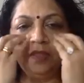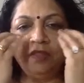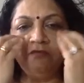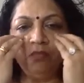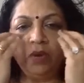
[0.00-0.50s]

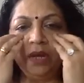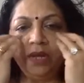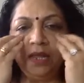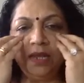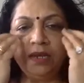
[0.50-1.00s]
If
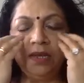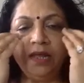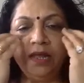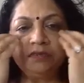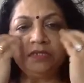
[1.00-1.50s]
one day at a
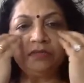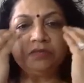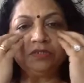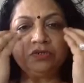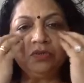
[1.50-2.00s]
time
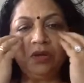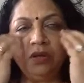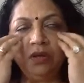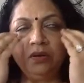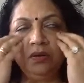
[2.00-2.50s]
seems too
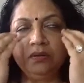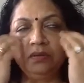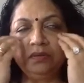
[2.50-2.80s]
long,